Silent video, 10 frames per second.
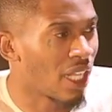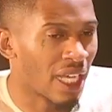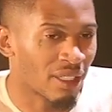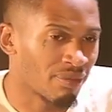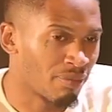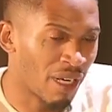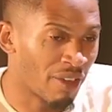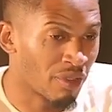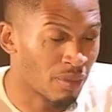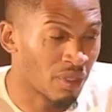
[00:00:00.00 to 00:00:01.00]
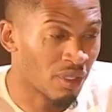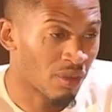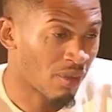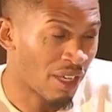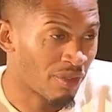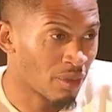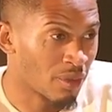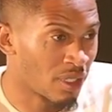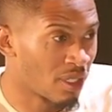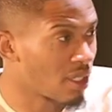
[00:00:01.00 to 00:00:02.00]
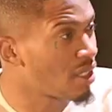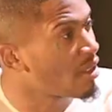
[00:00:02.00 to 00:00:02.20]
Like black footballers, white footballers.